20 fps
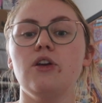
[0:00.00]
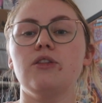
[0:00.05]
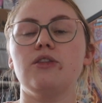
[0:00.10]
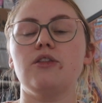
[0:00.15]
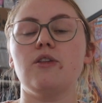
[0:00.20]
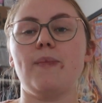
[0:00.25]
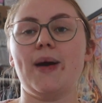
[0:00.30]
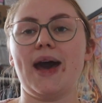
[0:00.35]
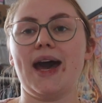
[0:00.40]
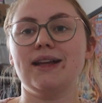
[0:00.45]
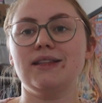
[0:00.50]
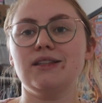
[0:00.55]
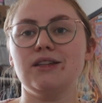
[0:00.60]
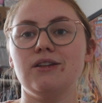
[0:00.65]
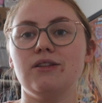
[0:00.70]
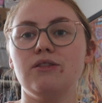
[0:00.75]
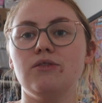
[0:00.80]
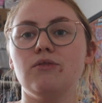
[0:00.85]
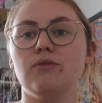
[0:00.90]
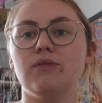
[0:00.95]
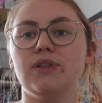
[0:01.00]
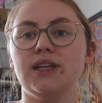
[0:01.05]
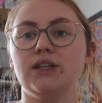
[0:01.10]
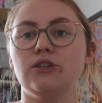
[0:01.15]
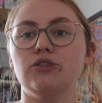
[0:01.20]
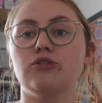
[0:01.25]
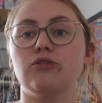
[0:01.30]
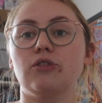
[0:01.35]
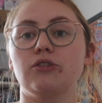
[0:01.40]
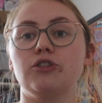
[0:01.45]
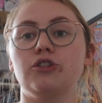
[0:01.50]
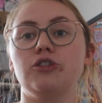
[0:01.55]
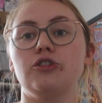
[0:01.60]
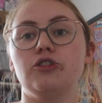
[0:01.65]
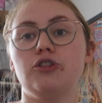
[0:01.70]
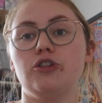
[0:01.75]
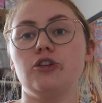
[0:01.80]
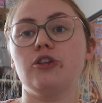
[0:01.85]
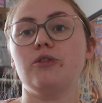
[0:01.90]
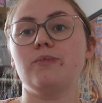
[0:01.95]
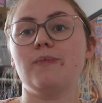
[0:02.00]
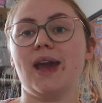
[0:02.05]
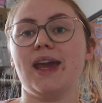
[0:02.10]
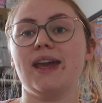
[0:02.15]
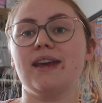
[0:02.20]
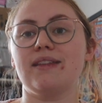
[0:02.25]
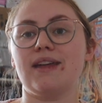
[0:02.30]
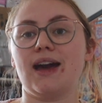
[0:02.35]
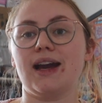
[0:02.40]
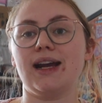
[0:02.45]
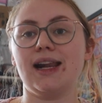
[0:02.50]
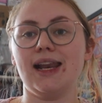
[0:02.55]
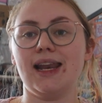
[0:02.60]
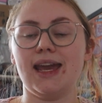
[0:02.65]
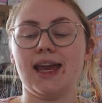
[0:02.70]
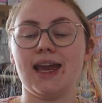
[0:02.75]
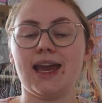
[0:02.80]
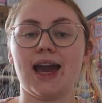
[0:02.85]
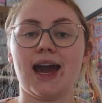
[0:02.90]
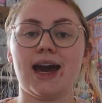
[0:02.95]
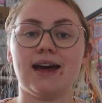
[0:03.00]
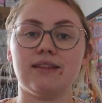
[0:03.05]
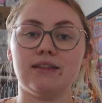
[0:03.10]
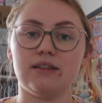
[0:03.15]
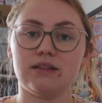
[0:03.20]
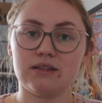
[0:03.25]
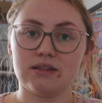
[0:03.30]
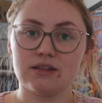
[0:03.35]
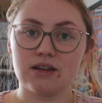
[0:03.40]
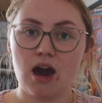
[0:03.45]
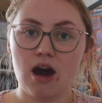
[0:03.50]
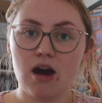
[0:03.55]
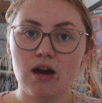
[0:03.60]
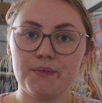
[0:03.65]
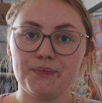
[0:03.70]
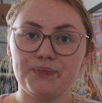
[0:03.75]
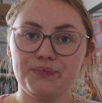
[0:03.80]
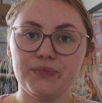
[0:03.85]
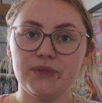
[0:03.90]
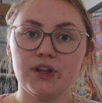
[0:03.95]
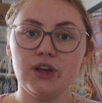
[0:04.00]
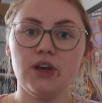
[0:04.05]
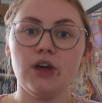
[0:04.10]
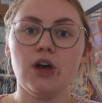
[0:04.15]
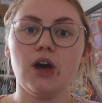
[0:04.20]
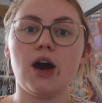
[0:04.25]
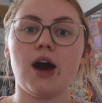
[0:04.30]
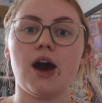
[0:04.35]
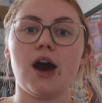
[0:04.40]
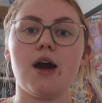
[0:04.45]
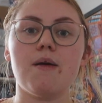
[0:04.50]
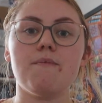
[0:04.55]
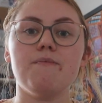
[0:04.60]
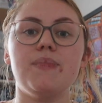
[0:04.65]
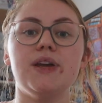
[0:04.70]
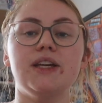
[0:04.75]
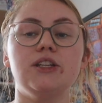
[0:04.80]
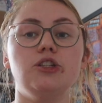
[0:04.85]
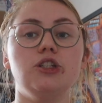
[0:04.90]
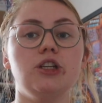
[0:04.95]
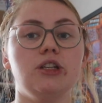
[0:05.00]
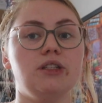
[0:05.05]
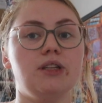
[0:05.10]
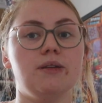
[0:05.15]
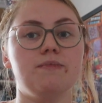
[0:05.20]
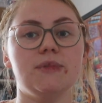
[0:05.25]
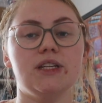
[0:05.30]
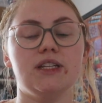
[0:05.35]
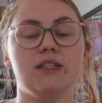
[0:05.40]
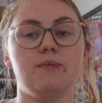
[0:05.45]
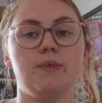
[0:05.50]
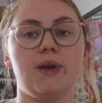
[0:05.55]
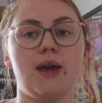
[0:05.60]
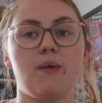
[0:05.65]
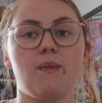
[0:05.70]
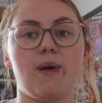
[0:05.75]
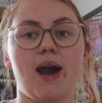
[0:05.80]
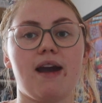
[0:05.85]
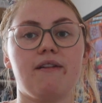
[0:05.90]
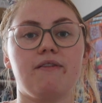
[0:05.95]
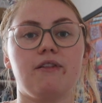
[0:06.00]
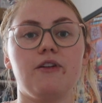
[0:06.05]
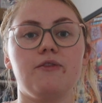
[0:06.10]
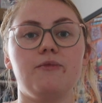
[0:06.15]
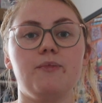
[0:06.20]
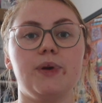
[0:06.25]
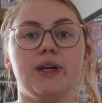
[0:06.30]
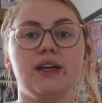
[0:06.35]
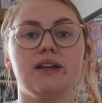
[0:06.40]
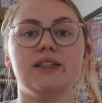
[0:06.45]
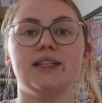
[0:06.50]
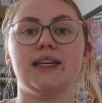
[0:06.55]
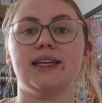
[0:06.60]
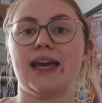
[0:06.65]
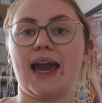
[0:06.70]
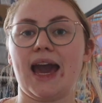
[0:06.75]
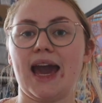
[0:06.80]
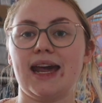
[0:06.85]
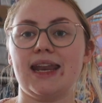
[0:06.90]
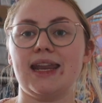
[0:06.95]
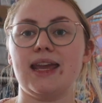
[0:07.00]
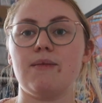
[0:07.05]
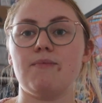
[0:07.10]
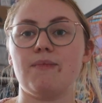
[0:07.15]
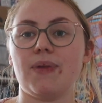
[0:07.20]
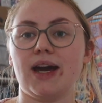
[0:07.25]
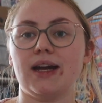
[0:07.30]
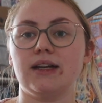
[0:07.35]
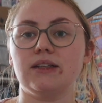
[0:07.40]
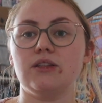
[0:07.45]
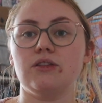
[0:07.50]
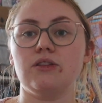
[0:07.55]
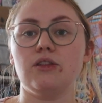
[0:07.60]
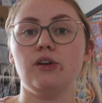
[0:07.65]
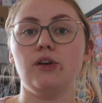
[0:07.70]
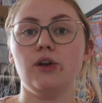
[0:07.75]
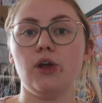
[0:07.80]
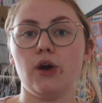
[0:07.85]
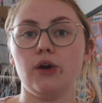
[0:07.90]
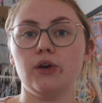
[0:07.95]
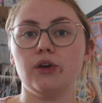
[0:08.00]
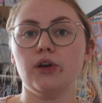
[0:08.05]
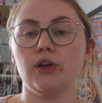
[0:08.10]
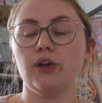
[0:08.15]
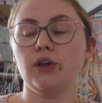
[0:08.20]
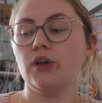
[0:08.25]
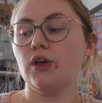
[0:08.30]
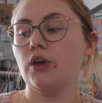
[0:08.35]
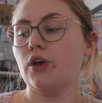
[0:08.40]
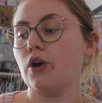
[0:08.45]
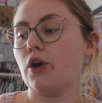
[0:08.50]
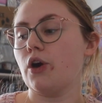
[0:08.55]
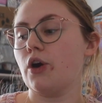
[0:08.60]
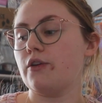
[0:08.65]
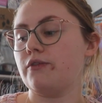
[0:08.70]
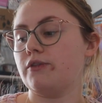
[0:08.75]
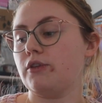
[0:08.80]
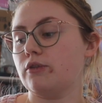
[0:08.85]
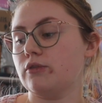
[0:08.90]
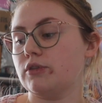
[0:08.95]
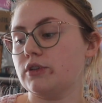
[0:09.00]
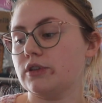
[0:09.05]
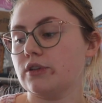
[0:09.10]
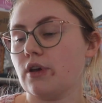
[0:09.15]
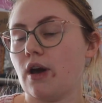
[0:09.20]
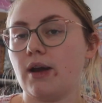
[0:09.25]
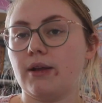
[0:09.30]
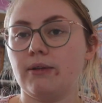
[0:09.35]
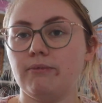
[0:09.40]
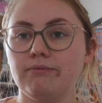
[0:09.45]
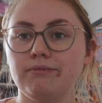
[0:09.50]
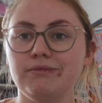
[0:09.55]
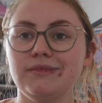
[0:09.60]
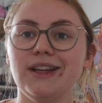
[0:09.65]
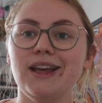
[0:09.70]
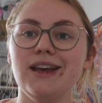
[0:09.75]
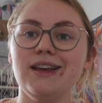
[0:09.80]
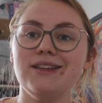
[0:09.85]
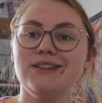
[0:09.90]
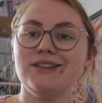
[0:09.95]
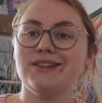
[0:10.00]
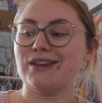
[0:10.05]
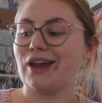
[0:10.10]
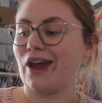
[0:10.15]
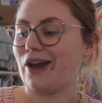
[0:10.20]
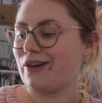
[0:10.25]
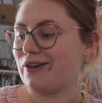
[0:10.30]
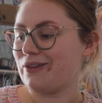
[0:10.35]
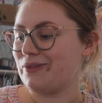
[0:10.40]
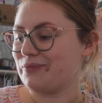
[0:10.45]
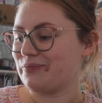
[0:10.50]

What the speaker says: The pattern or the instructions should make that clear at the start, but it's just something to be aware of because it can impact the look of your design. So